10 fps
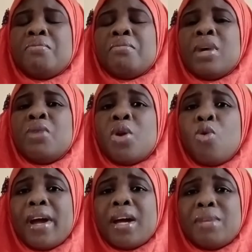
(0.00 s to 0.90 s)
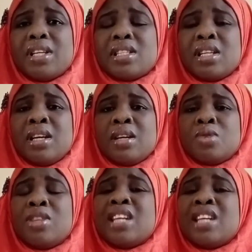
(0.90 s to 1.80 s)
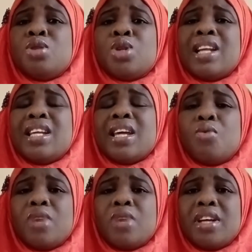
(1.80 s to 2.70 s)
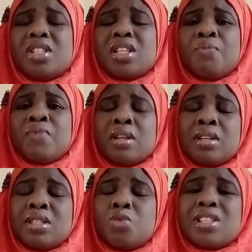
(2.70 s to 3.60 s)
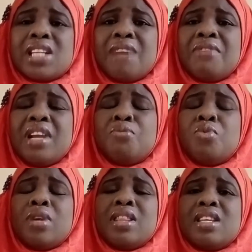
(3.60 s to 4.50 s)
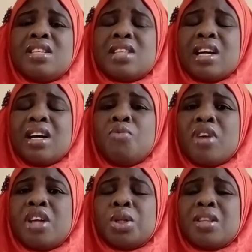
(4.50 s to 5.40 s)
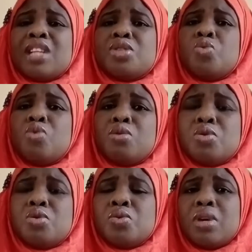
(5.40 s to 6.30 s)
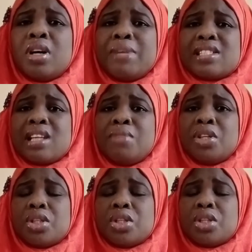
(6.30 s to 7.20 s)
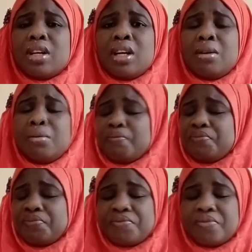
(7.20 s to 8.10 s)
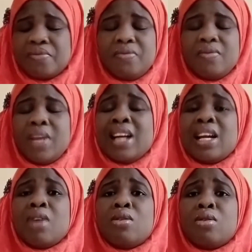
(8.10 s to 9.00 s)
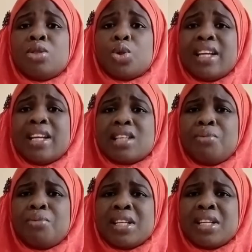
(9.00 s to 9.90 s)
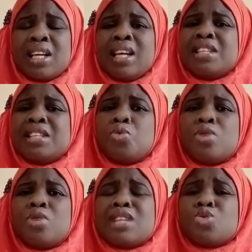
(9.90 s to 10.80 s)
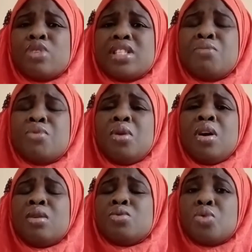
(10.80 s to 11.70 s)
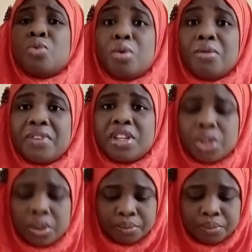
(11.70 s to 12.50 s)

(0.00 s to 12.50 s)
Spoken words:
requirements. So there's usually a range. The water available in this location that you want to establish an aquaculture enterprise, is the water suitable to grow fish?